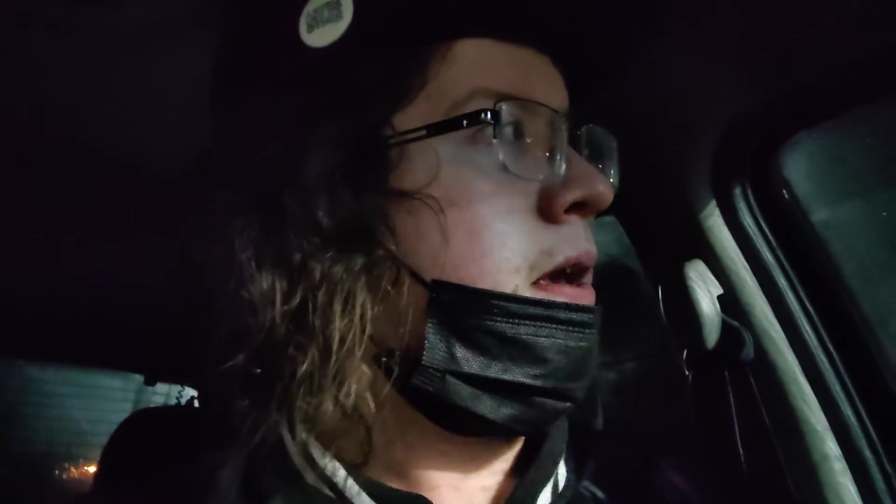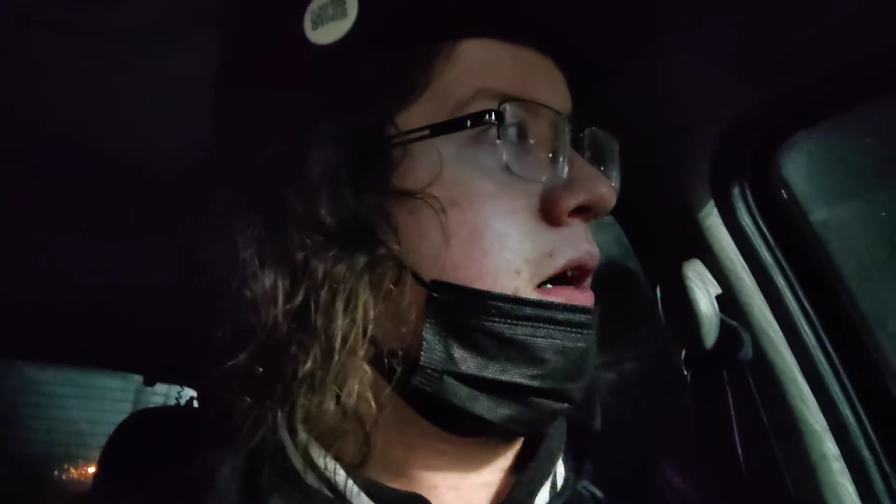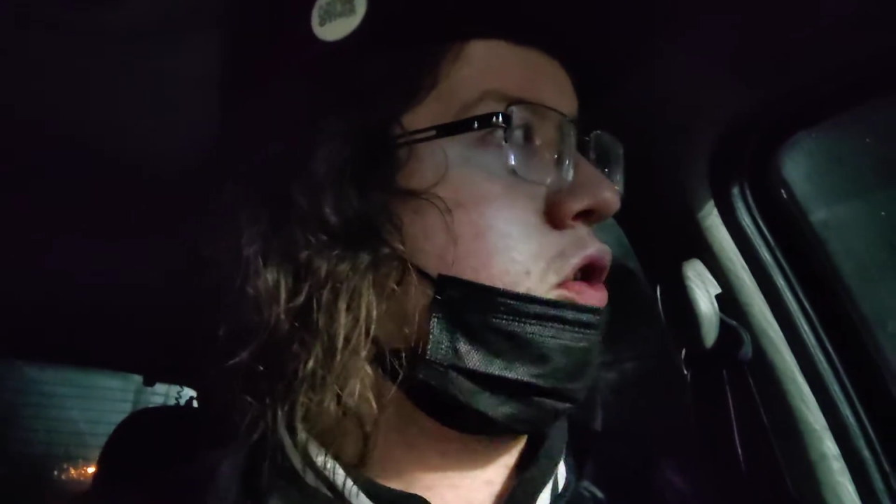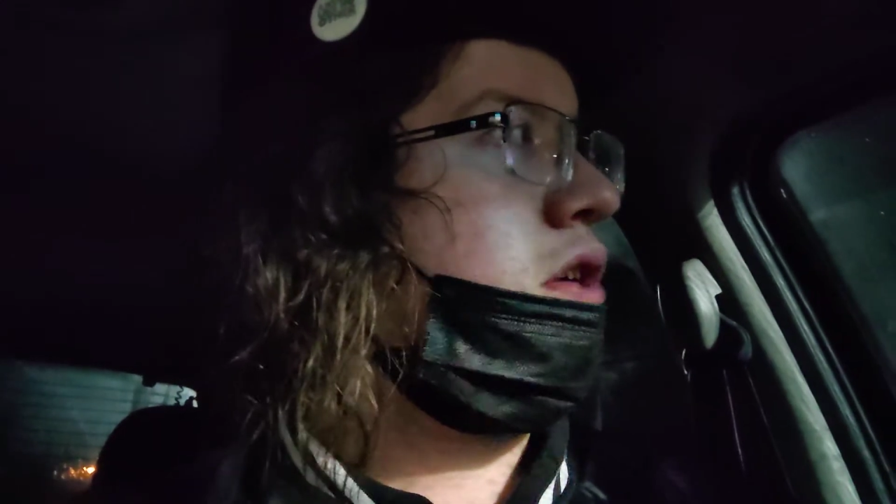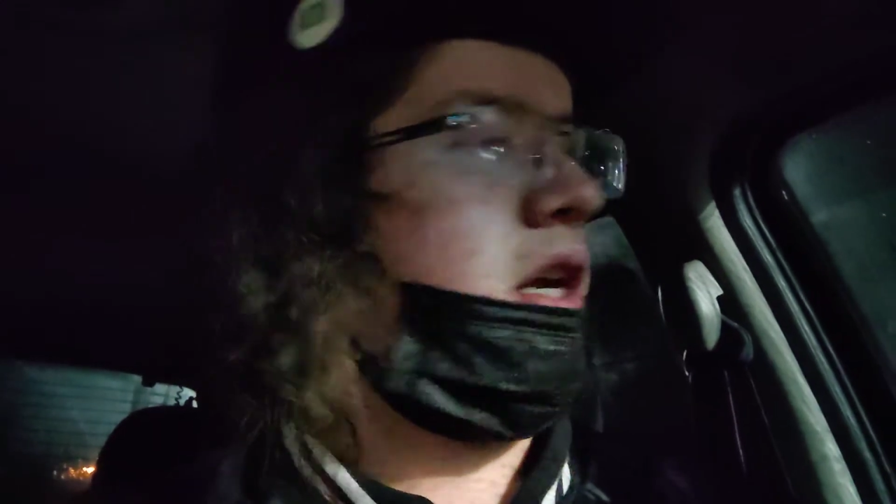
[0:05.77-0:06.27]

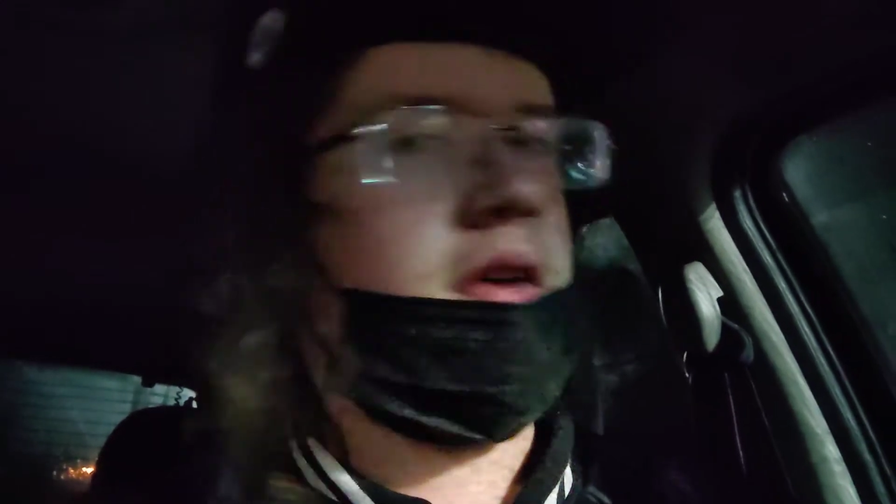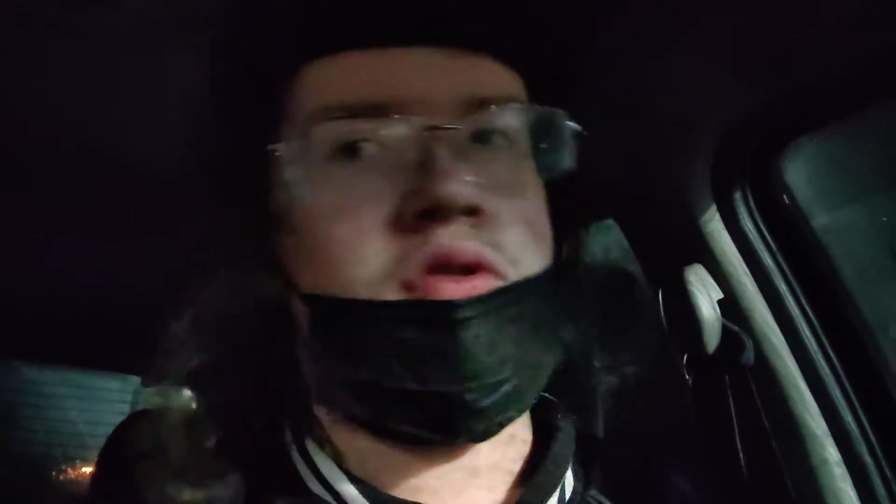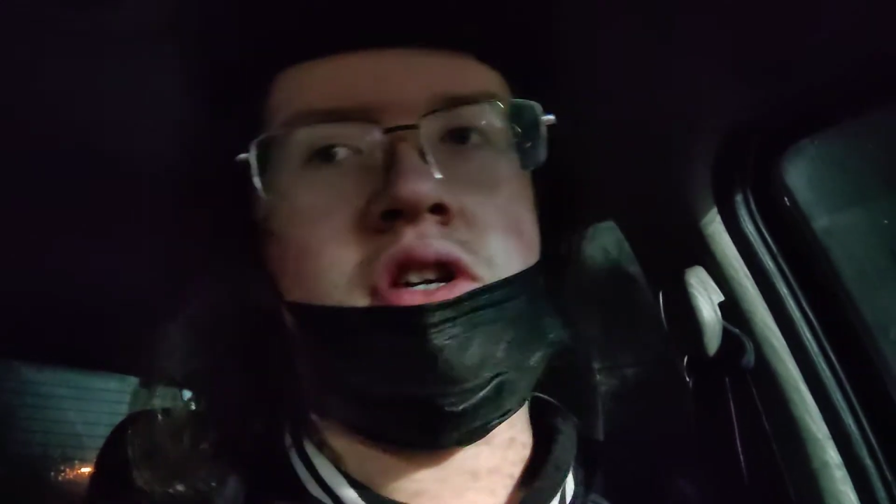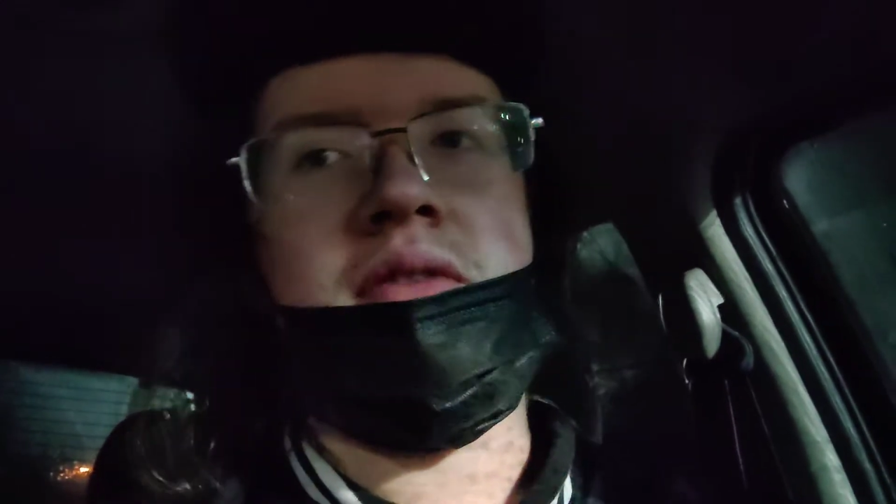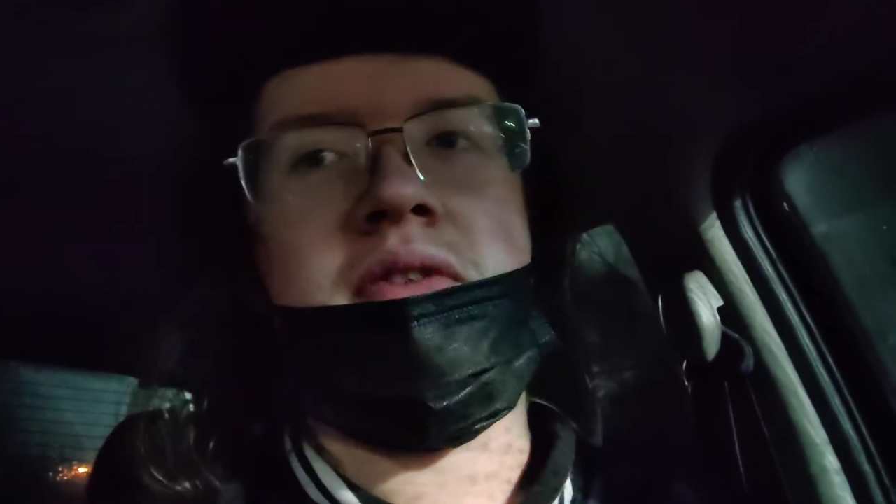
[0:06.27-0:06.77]
I just got off
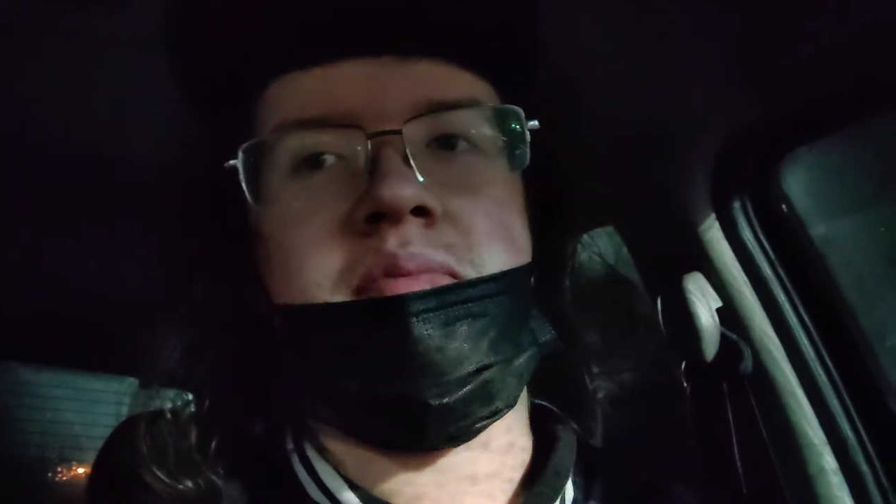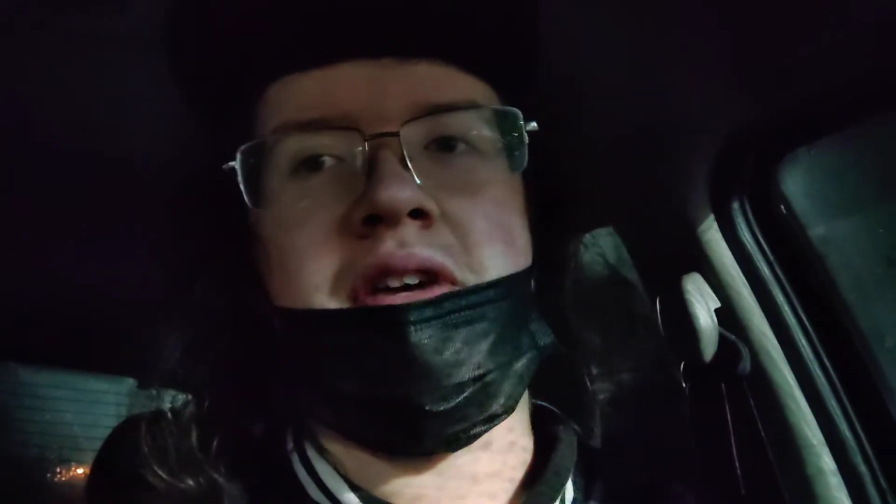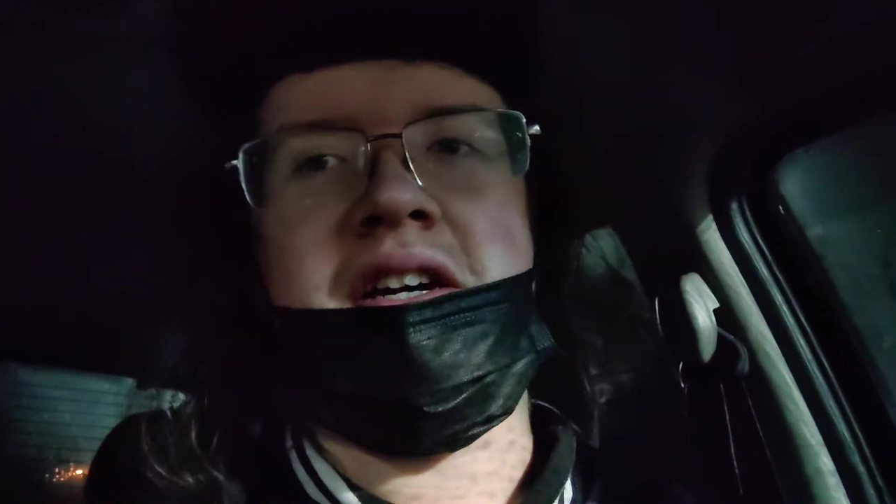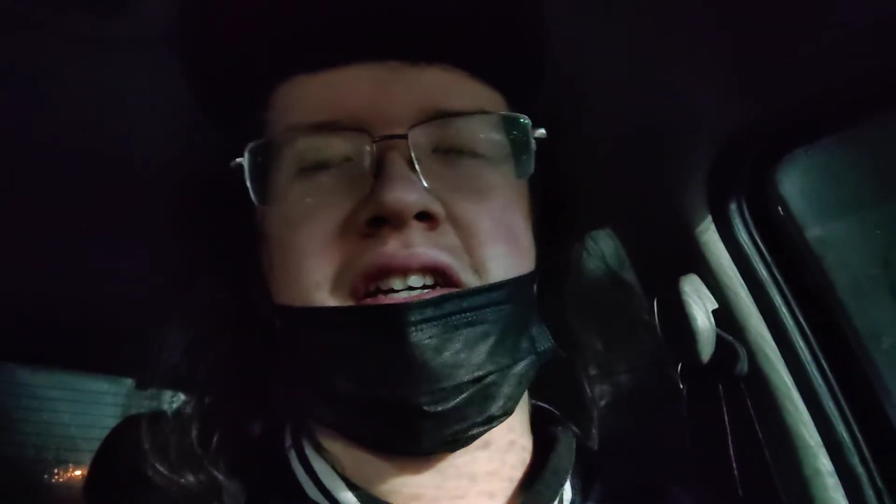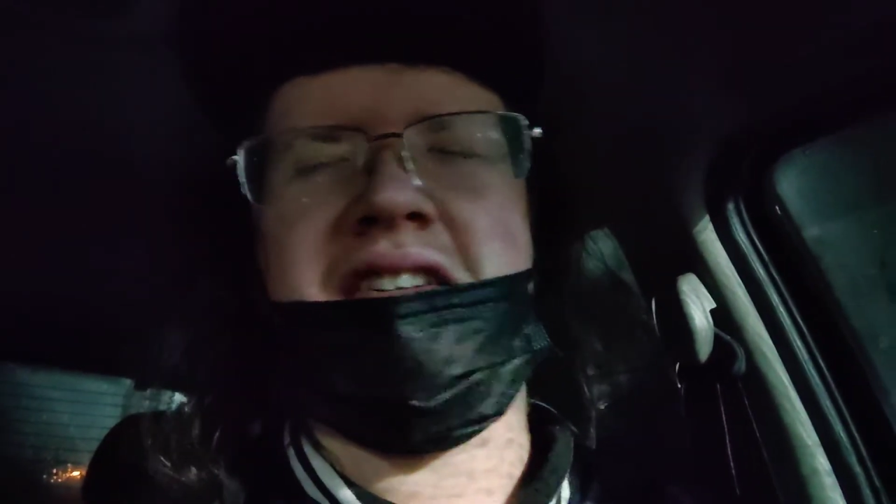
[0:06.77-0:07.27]
shift
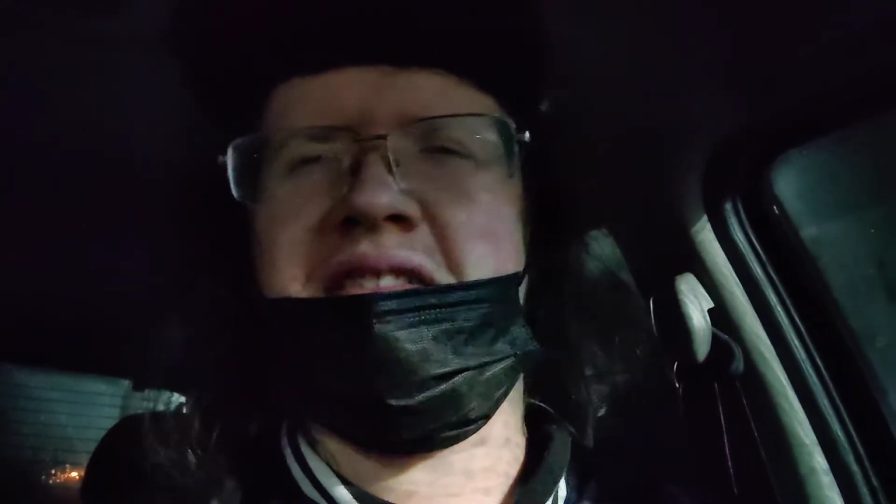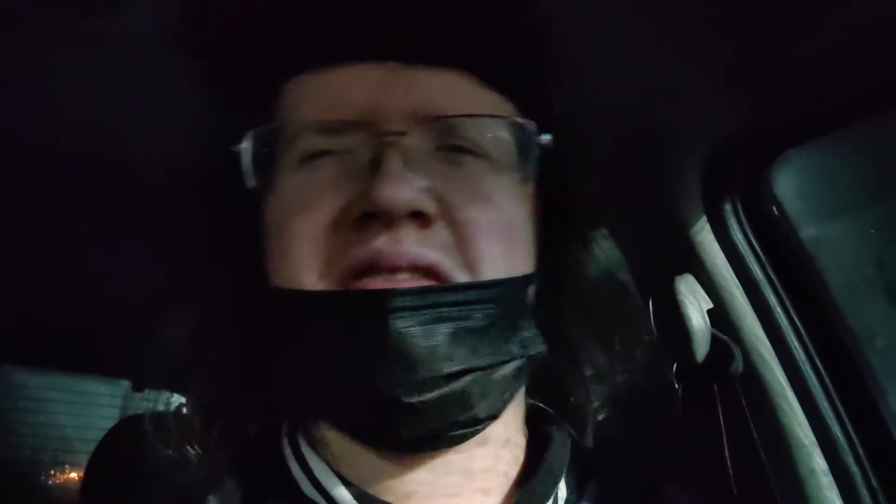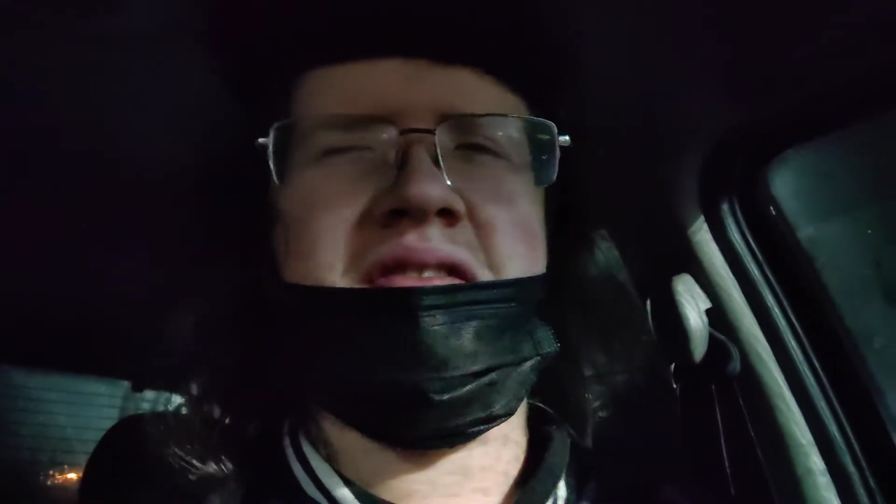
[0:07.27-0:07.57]
my